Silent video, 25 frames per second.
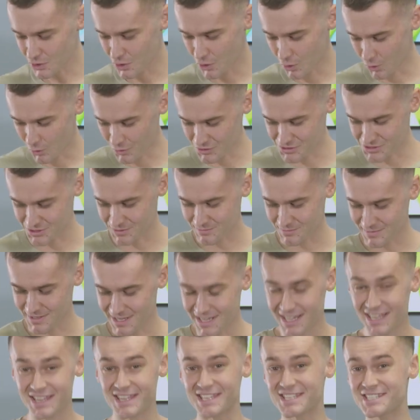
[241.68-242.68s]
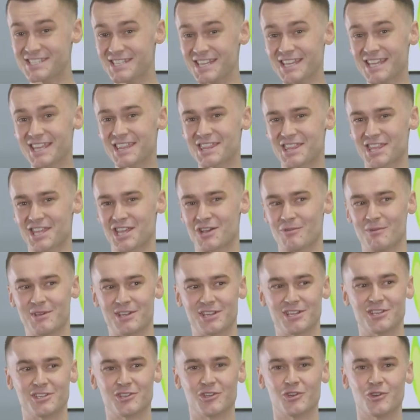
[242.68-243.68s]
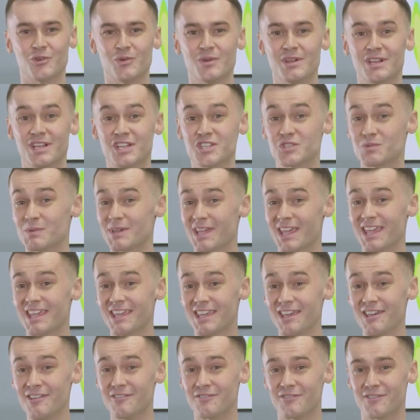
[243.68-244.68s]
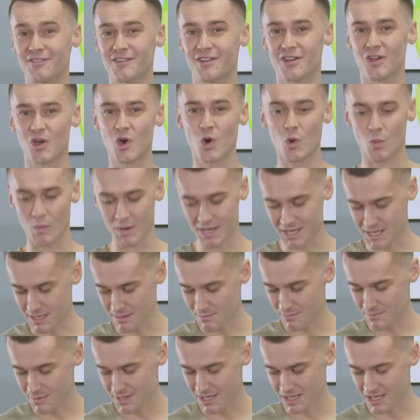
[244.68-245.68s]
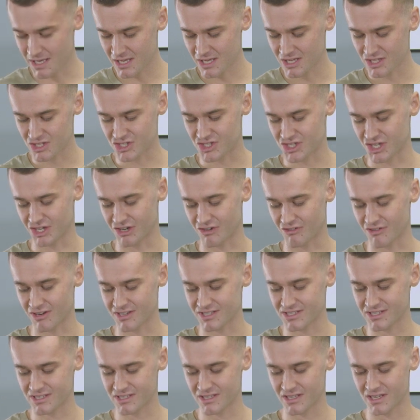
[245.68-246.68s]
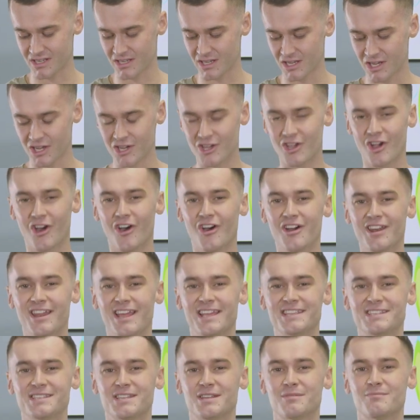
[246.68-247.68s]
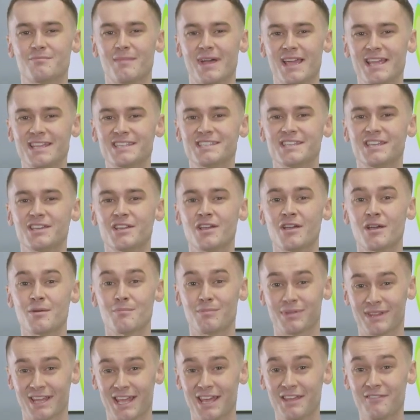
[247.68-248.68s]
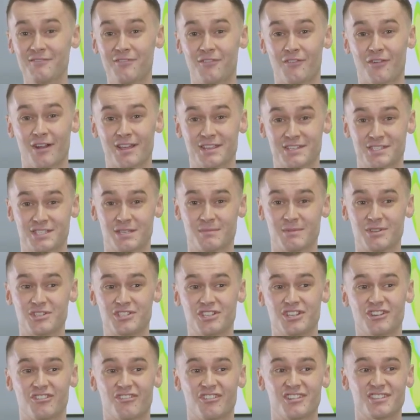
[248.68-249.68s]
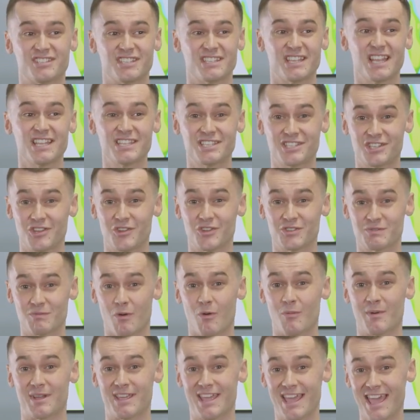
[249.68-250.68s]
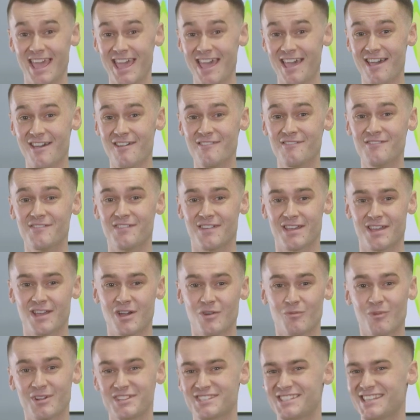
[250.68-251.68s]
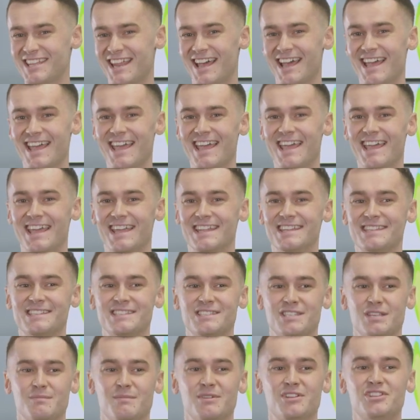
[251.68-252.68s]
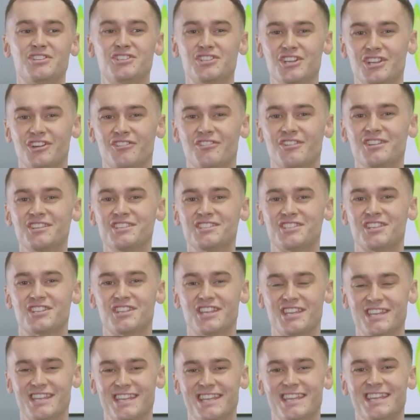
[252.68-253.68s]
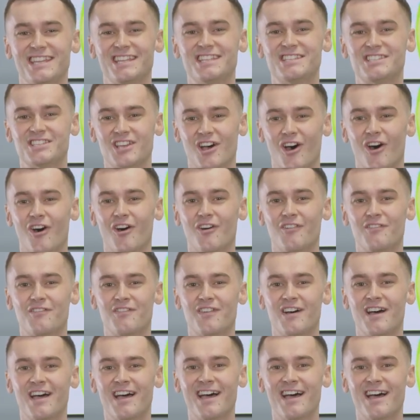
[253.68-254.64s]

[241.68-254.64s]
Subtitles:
Awesome. The second thing we can do is we can give. We can be generous. God has an amazing plan for us to be generous, and that's to use what we have, what's in our hands, to be generous to the needs of